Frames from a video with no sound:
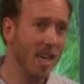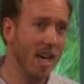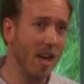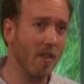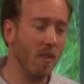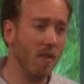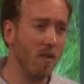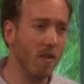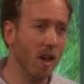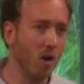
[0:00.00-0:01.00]
uh,
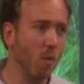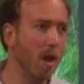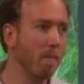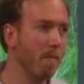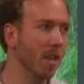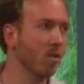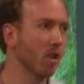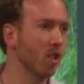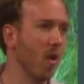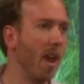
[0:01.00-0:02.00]
a great
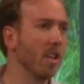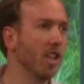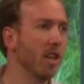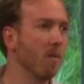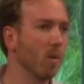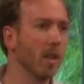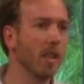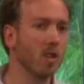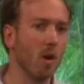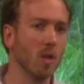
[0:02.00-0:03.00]
Pinterest strategy really
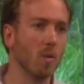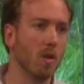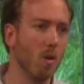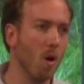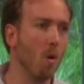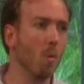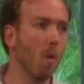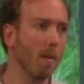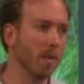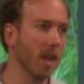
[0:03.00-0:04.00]
starts with your own
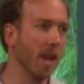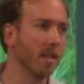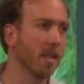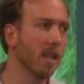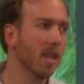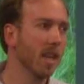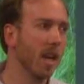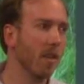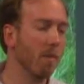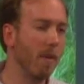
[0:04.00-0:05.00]
website.
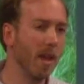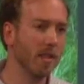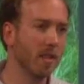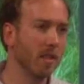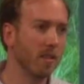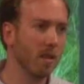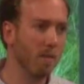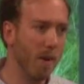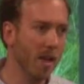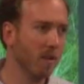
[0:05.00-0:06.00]
Uh, the, best, the
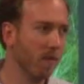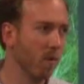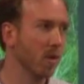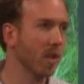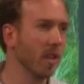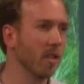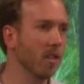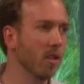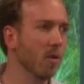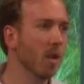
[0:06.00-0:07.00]
best first thing to
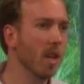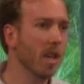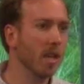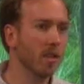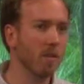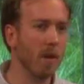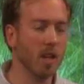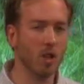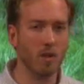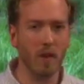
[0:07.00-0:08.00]
do is to
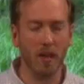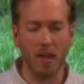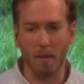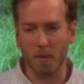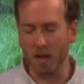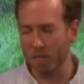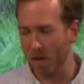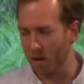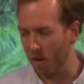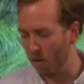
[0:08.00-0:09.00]
make sure you've got that pin it
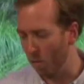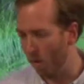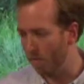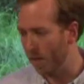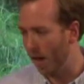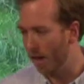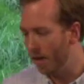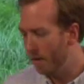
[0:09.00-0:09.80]
button on your website.